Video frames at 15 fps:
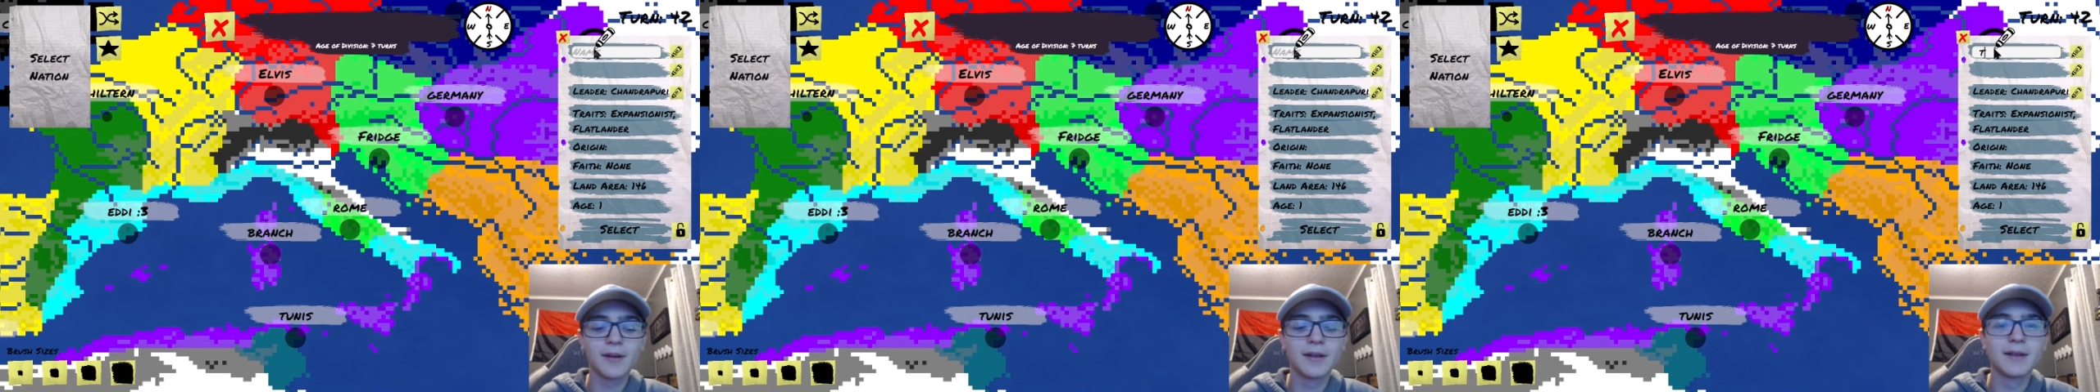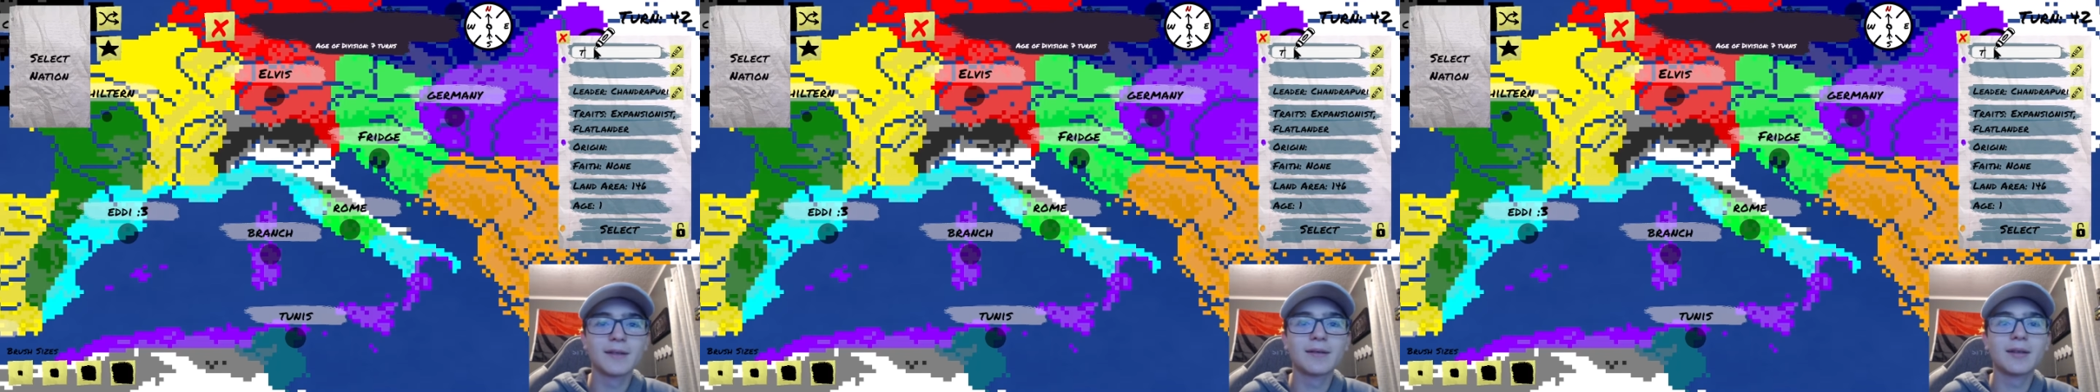
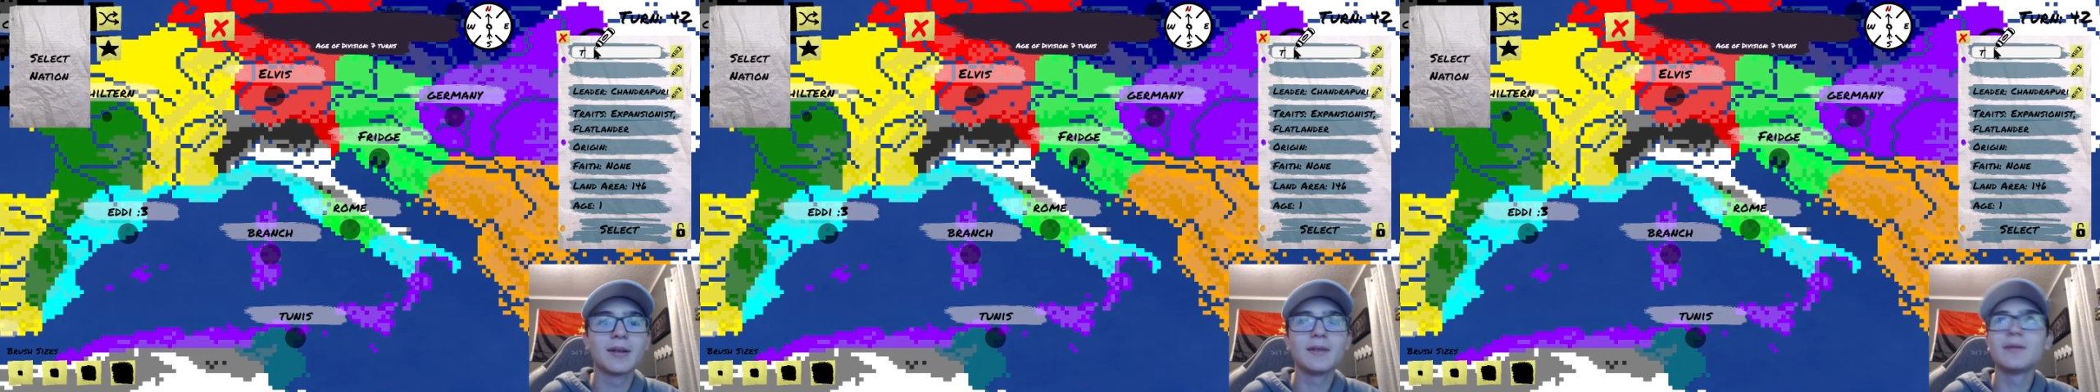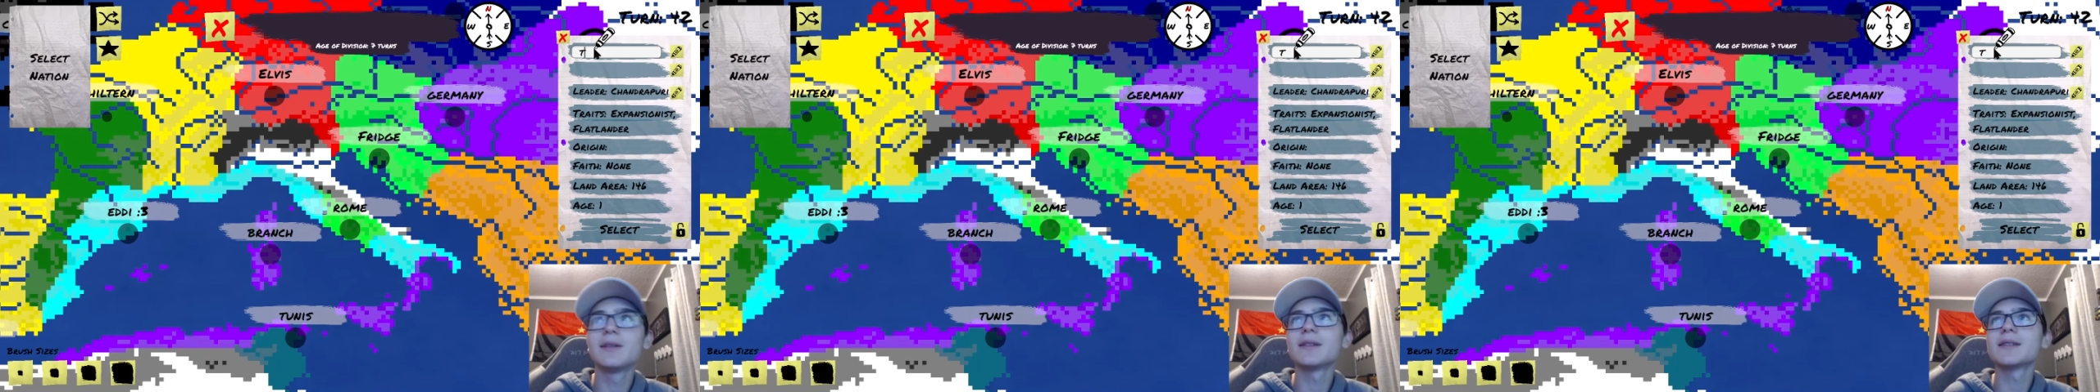in
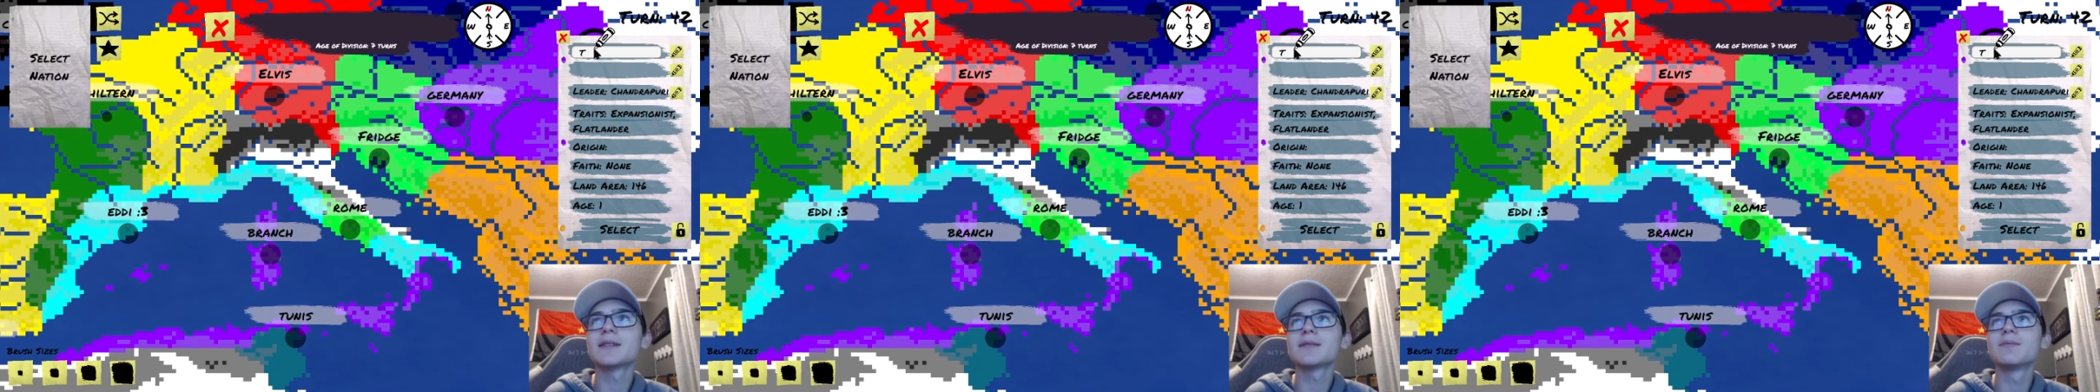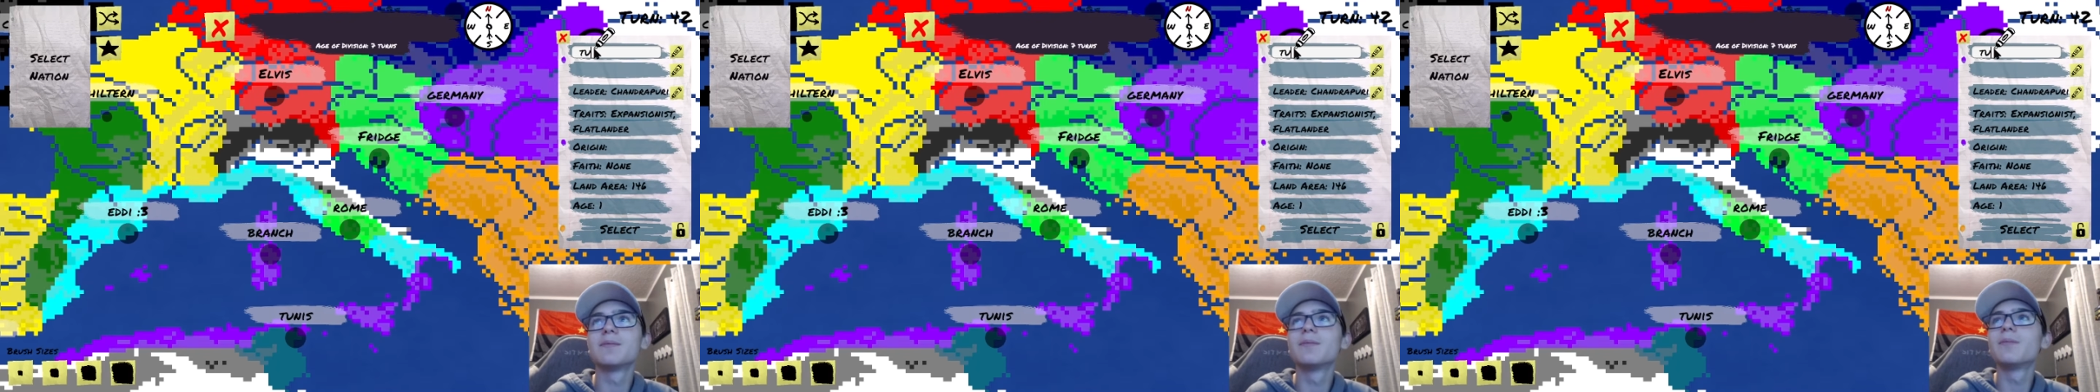
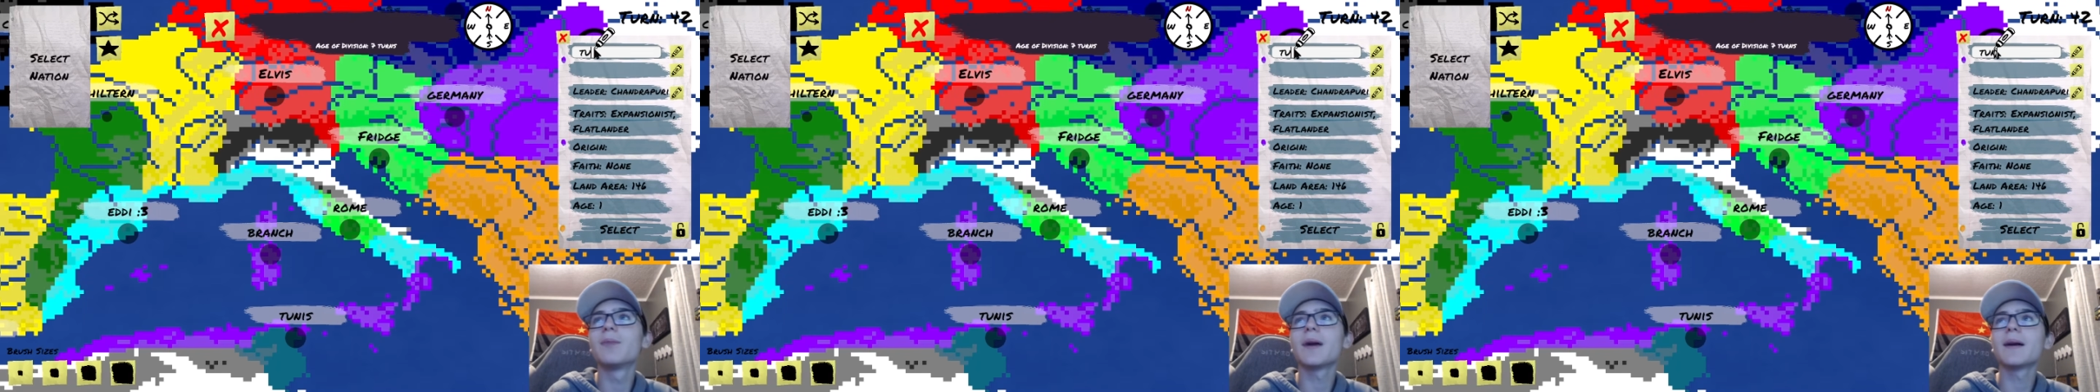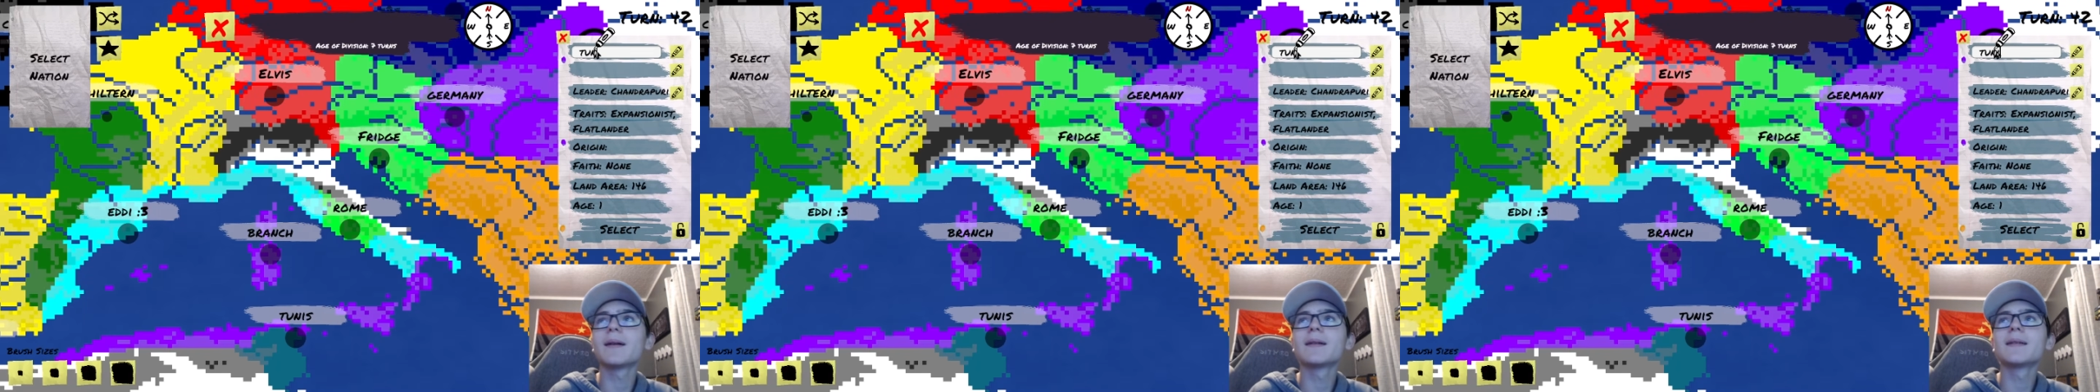Tunis,
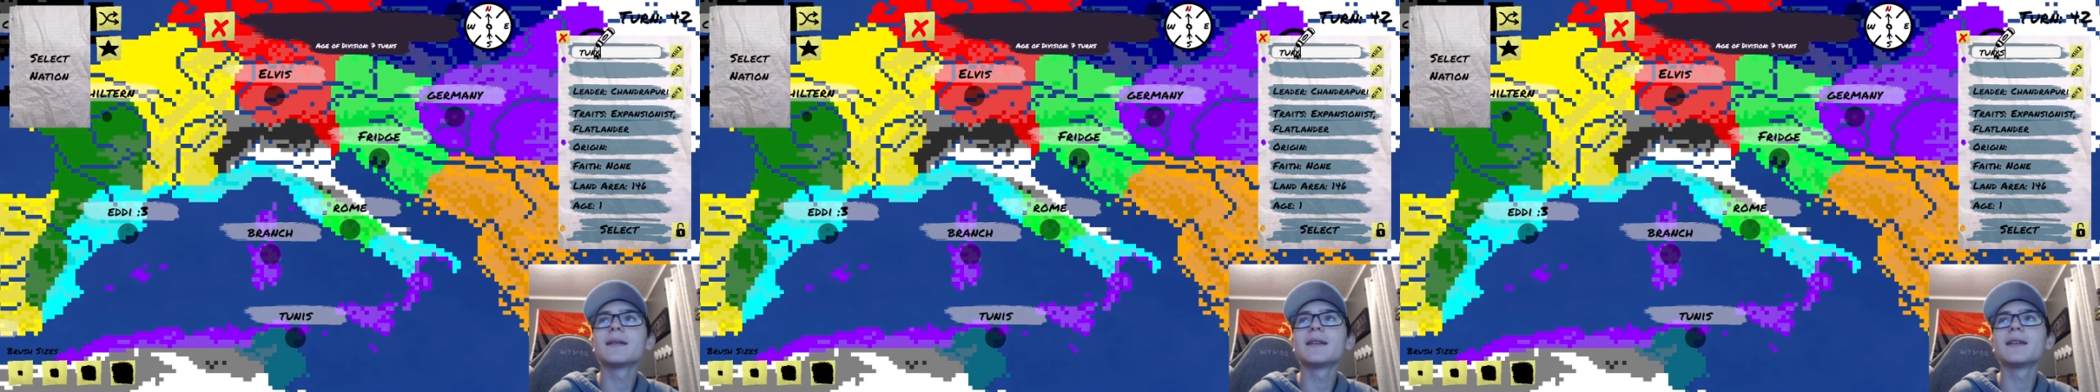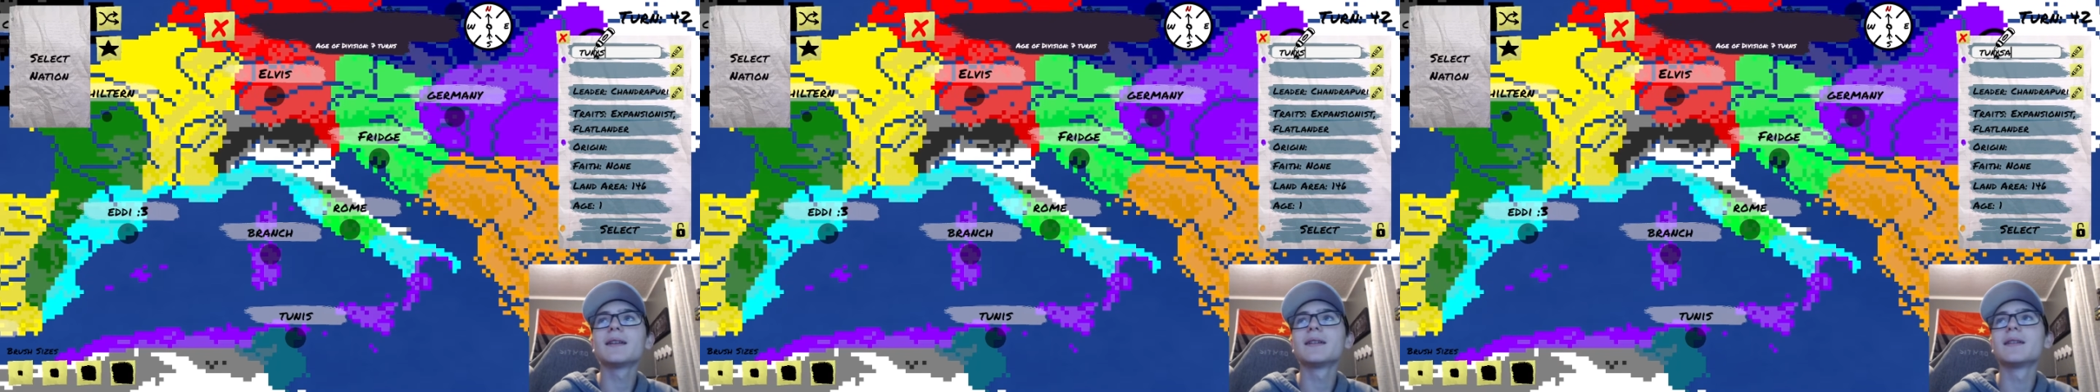barely.